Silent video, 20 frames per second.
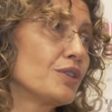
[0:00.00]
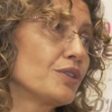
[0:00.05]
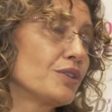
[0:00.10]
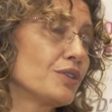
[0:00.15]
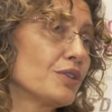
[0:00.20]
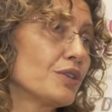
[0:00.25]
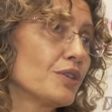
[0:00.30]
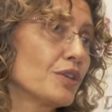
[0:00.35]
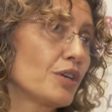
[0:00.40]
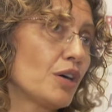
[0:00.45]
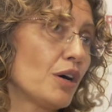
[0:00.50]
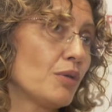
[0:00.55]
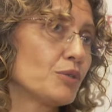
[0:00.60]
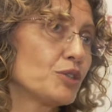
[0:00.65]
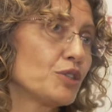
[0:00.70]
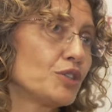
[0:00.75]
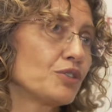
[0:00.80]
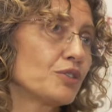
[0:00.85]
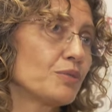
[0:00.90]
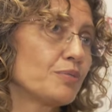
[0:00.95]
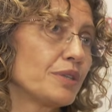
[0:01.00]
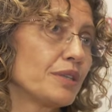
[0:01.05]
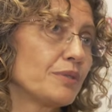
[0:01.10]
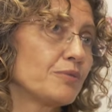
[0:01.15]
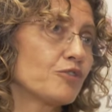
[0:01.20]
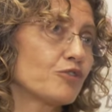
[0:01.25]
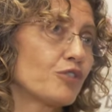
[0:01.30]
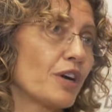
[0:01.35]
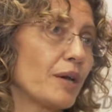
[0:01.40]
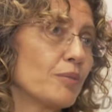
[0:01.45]
the Common
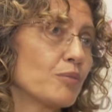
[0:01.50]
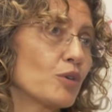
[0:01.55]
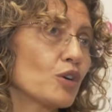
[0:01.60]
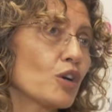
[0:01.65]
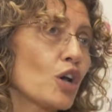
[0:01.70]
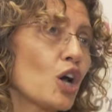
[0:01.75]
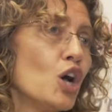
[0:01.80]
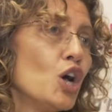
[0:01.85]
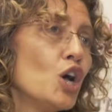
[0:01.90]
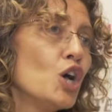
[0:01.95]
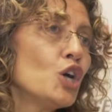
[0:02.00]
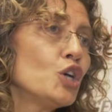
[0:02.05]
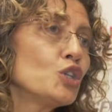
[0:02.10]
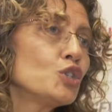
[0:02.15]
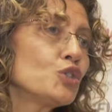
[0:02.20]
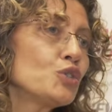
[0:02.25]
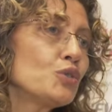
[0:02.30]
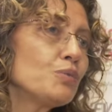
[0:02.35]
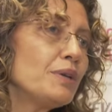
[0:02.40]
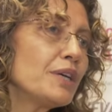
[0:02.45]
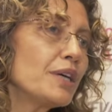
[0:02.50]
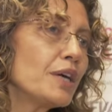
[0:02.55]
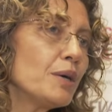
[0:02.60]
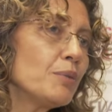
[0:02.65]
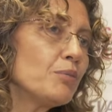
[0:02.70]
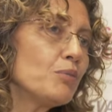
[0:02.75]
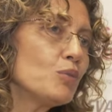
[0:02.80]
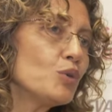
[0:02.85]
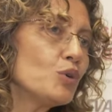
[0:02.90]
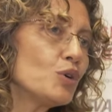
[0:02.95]
European Framework, to
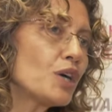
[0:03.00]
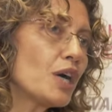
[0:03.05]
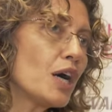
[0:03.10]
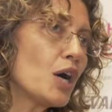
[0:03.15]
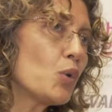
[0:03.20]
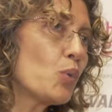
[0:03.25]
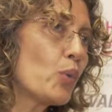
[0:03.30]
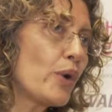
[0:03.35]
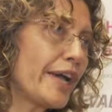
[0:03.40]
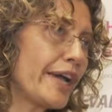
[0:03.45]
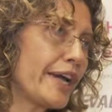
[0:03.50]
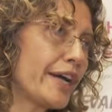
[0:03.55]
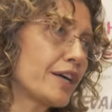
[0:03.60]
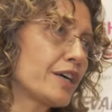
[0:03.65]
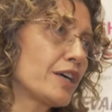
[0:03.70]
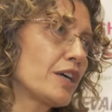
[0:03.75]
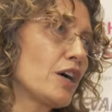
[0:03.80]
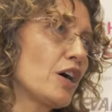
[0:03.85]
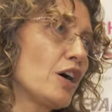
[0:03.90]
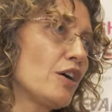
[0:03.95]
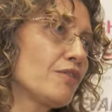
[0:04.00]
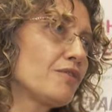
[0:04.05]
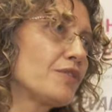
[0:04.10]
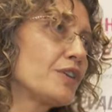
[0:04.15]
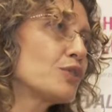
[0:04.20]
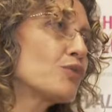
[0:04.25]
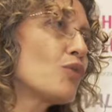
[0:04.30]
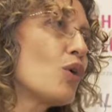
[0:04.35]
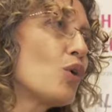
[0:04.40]
become more aware of their